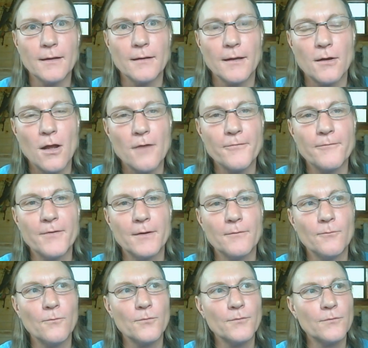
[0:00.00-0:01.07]
let off of it
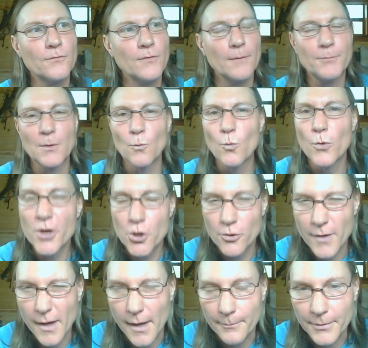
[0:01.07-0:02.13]
something weird
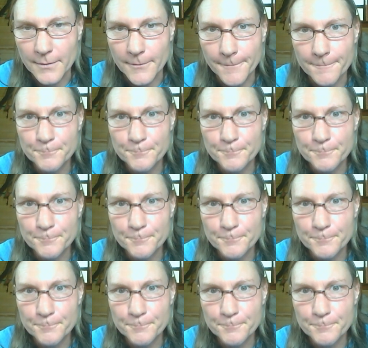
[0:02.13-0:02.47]
happened